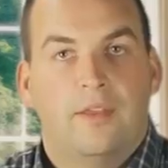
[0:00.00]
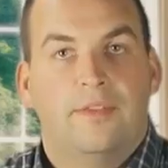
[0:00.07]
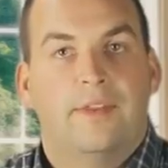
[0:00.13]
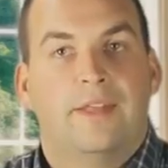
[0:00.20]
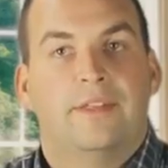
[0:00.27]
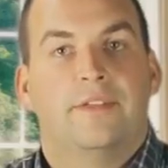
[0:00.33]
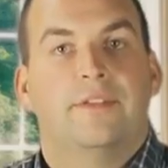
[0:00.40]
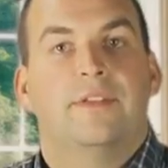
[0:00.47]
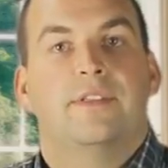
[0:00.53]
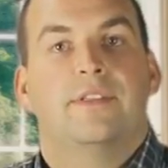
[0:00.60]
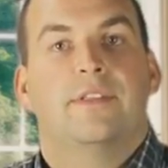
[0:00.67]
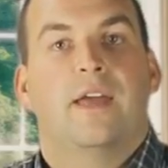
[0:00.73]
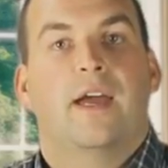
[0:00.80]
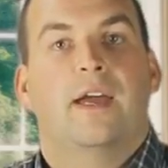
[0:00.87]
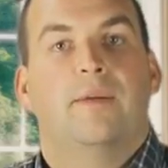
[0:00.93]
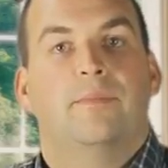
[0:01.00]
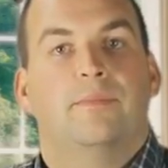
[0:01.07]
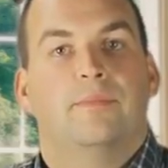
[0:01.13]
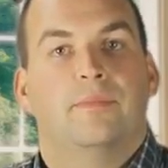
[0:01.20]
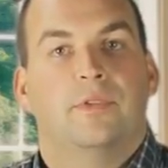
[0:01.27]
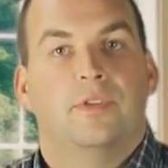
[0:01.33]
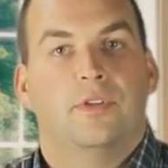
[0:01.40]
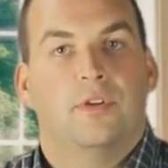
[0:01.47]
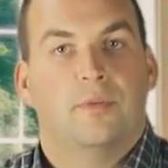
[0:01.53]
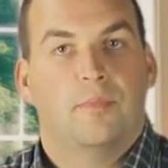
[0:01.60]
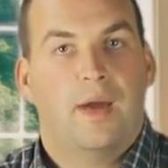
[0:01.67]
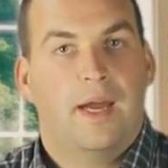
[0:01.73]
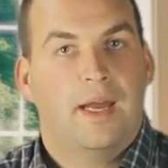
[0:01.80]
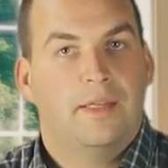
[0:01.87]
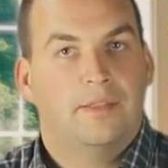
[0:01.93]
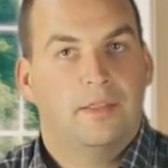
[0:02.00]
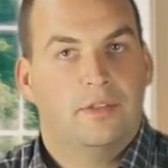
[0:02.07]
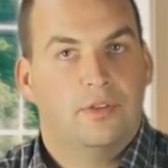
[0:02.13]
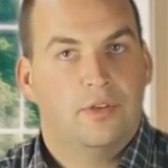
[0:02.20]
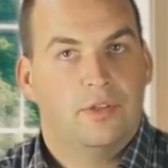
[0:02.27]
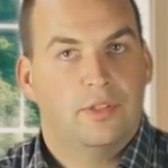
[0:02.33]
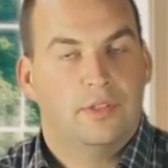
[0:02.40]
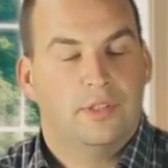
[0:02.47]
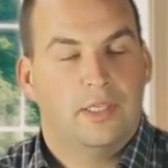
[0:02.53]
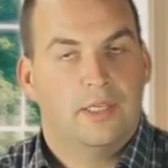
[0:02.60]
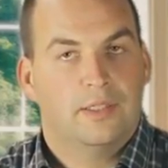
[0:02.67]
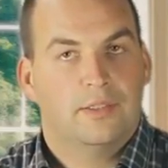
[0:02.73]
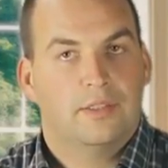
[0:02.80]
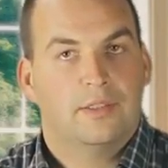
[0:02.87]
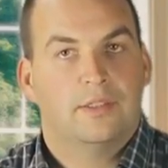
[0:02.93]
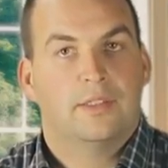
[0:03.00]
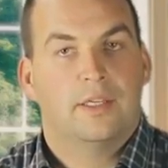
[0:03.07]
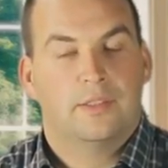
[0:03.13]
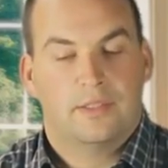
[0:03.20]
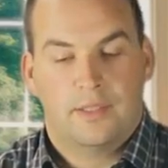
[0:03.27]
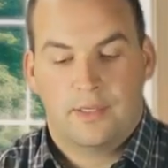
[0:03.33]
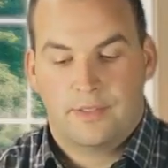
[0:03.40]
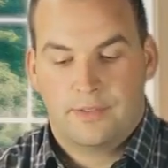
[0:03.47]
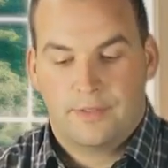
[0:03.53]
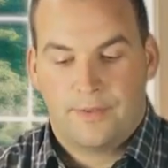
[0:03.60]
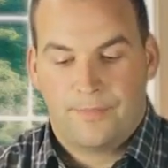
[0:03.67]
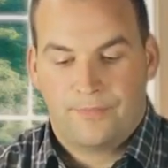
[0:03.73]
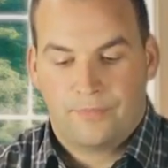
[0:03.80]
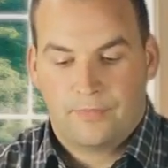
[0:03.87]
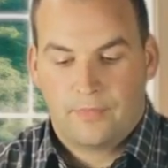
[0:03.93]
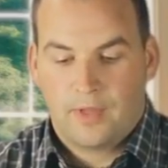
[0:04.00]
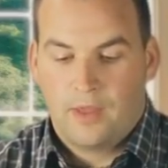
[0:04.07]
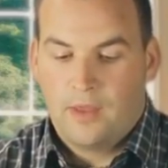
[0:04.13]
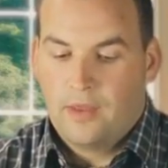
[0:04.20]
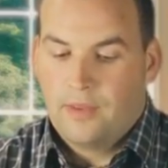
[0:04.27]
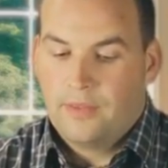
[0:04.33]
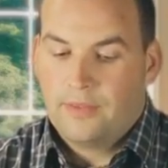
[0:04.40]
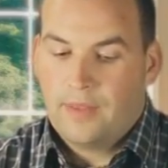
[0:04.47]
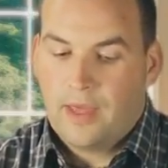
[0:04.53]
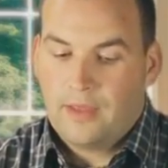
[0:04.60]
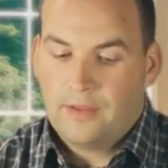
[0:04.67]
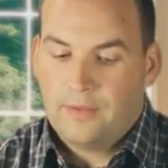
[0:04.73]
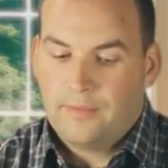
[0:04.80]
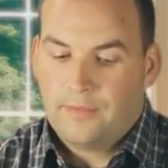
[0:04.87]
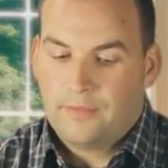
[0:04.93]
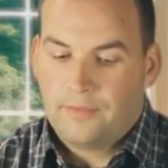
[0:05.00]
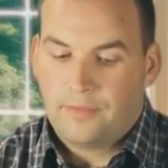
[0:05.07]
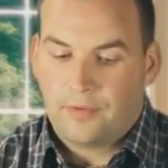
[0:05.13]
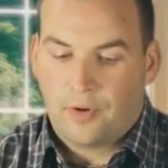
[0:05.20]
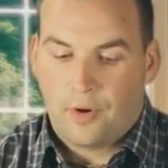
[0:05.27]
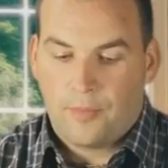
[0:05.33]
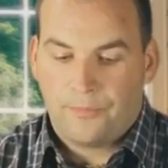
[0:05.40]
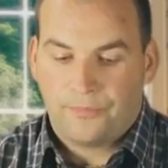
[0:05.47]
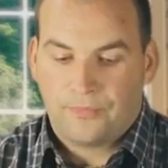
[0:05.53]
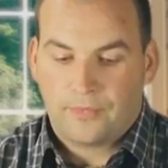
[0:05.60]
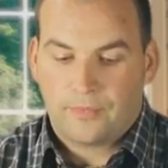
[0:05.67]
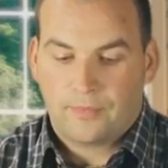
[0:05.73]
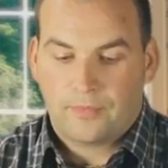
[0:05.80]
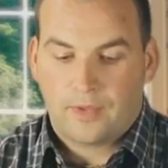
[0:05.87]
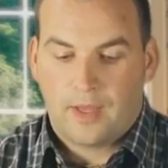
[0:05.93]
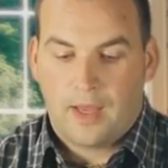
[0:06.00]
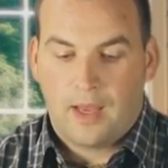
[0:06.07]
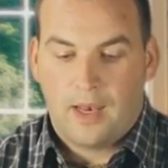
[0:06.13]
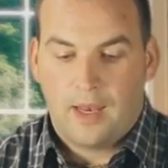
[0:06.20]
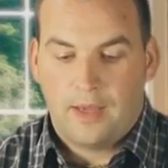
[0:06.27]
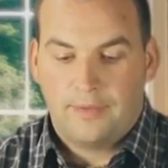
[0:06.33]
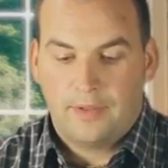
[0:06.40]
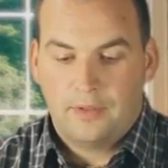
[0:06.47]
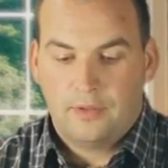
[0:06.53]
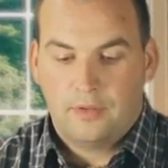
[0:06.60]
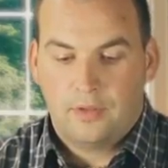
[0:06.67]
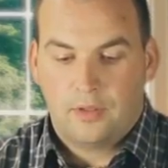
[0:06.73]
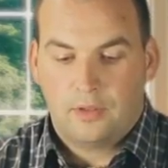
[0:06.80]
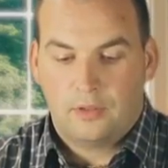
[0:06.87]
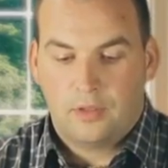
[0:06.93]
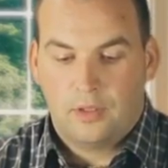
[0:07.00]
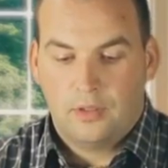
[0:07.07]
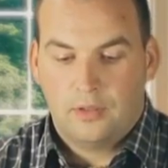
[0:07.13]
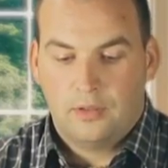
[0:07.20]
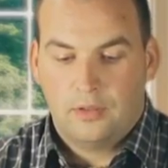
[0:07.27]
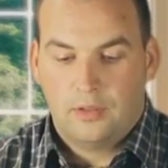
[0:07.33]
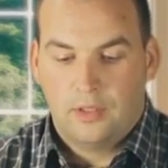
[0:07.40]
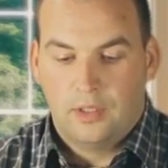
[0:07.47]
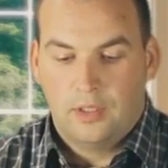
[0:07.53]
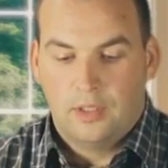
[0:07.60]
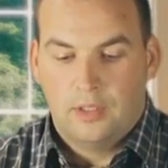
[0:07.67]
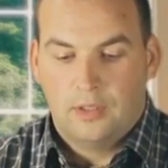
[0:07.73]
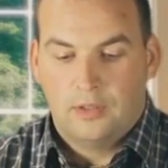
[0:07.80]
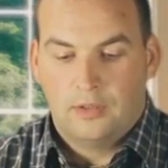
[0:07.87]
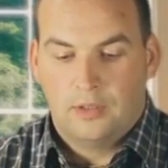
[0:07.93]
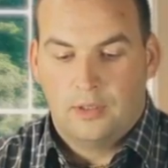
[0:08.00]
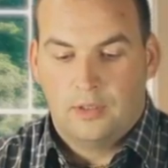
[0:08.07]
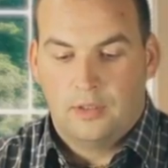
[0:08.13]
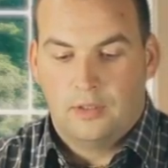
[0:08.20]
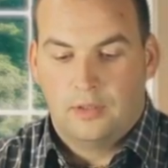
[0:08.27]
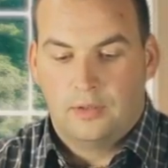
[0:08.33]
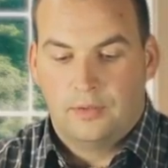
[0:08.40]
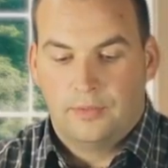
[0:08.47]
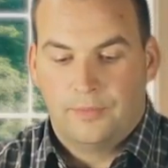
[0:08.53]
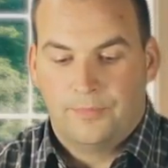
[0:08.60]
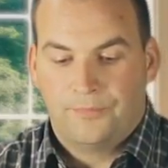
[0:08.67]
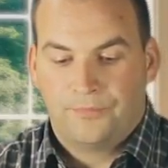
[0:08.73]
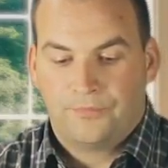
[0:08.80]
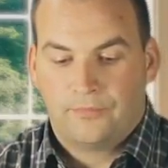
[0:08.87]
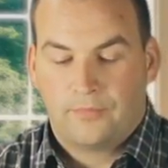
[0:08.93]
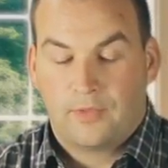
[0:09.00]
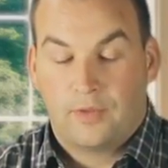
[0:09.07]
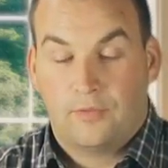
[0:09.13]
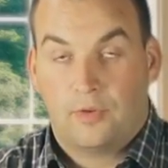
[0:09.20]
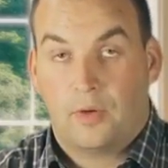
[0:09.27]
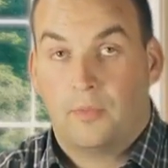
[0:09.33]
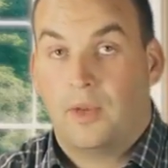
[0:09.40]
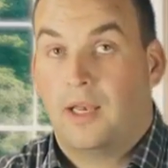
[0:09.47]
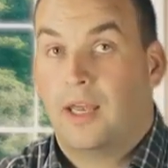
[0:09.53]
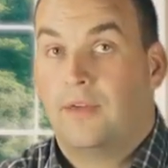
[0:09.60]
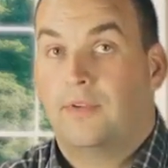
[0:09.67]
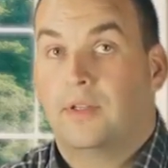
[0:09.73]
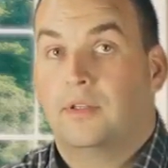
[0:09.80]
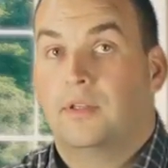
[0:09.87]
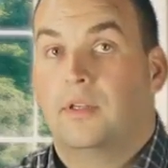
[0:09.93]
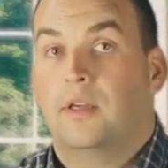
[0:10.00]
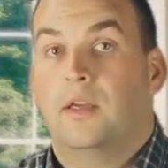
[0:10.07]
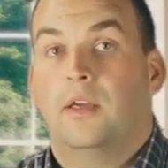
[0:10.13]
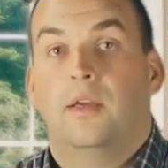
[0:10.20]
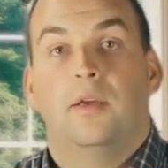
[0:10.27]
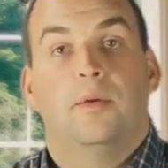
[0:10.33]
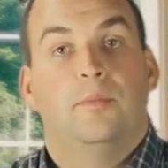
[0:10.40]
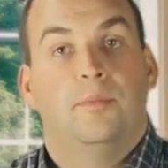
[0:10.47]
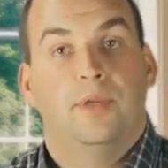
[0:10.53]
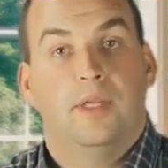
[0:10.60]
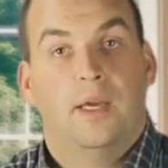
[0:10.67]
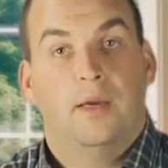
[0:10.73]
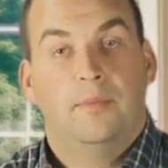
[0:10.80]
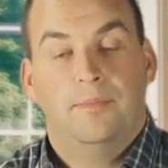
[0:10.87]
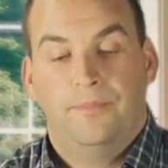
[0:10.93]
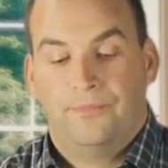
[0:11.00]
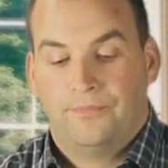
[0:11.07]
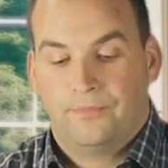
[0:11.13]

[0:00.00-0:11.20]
that in this time your mind and your intellect get rest. Then from 11 o'clock till from 11 p.m.